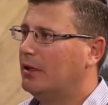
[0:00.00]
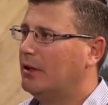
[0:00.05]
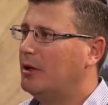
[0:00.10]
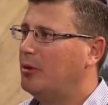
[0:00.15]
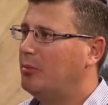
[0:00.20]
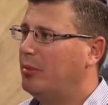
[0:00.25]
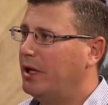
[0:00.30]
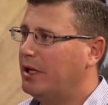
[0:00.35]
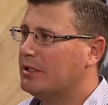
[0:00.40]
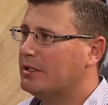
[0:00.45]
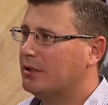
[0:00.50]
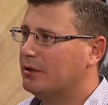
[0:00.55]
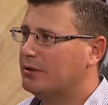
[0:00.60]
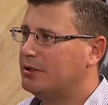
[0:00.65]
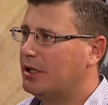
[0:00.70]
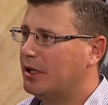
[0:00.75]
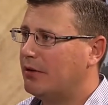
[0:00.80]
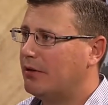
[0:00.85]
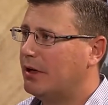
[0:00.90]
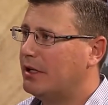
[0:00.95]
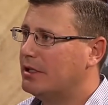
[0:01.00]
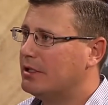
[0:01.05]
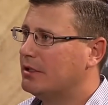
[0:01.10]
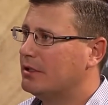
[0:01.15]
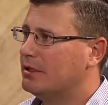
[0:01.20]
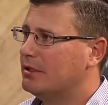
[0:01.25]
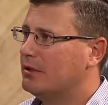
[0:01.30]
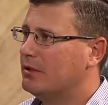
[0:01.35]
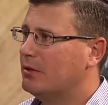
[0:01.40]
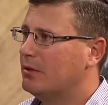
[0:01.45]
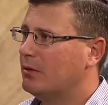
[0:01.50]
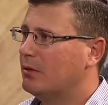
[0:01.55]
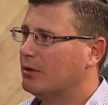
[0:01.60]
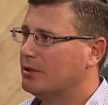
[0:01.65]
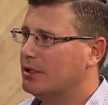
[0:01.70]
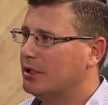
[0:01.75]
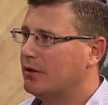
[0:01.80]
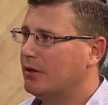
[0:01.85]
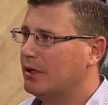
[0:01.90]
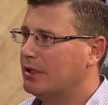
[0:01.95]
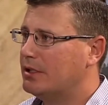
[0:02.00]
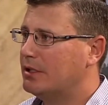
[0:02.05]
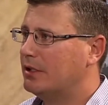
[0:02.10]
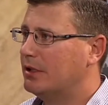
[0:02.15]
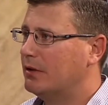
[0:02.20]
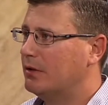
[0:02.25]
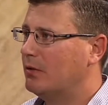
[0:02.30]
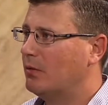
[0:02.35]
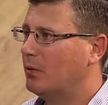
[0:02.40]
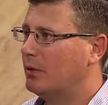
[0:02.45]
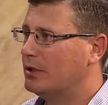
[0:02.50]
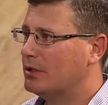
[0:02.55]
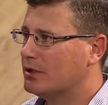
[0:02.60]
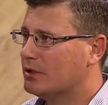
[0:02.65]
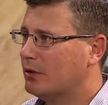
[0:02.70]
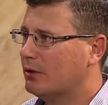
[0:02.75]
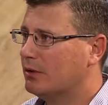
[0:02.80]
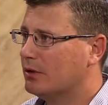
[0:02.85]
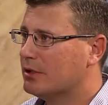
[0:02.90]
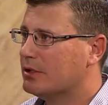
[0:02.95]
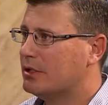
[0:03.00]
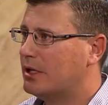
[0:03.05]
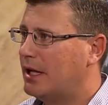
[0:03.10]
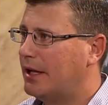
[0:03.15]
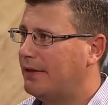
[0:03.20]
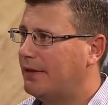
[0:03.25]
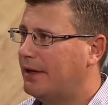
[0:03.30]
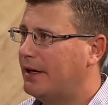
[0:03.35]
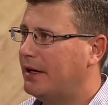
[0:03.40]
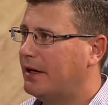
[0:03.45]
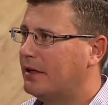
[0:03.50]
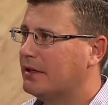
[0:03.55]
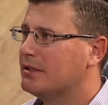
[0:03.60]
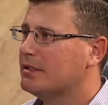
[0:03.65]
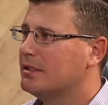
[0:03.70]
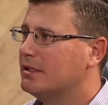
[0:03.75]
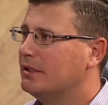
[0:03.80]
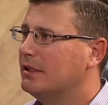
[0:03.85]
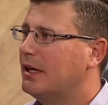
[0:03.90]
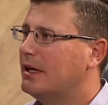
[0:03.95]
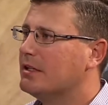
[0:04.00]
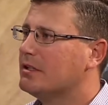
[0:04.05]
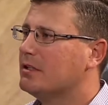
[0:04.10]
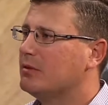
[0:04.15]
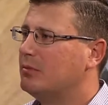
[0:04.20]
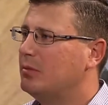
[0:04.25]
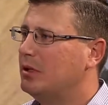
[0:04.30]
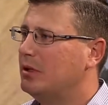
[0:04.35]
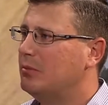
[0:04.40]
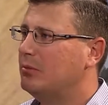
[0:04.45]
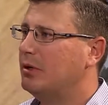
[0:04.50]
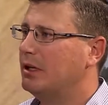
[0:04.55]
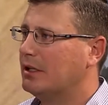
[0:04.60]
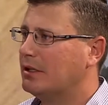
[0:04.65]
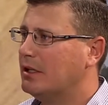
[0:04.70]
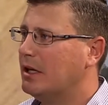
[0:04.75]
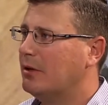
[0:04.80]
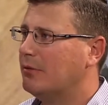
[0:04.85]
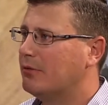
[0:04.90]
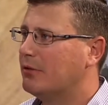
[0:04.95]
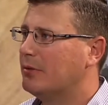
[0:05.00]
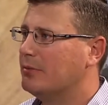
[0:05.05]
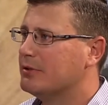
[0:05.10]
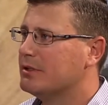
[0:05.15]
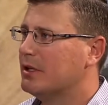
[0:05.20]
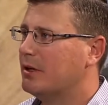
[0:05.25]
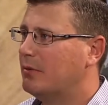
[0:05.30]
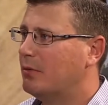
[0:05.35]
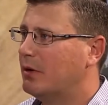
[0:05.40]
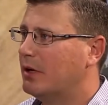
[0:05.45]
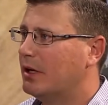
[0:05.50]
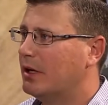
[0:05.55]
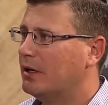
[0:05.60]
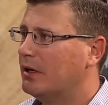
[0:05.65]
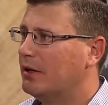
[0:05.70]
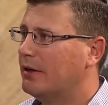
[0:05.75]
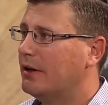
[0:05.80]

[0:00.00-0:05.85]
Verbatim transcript: the baseload generation or generation when solar's not there still has to be picked up from somewhere.